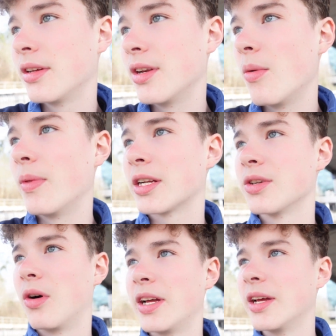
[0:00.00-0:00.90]
Nope, that's
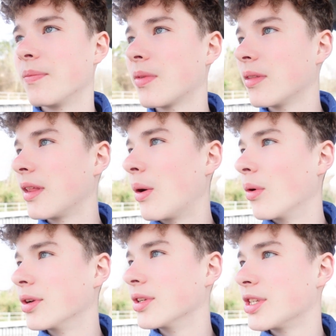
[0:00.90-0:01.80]
not it. That
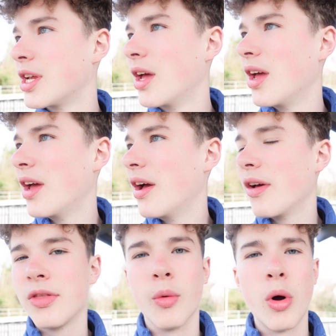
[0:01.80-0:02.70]
one's
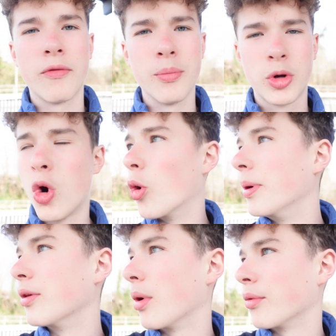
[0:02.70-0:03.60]
the one from
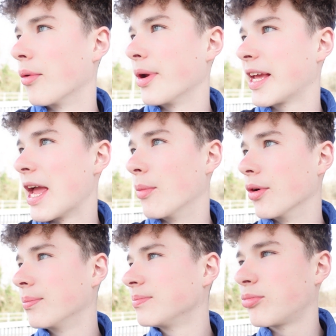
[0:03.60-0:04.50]
Corby, the one that we came
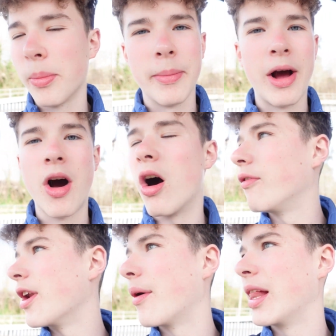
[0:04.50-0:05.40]
on, probably about
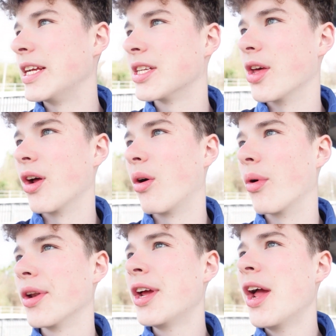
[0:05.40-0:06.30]
half an hour later than our one.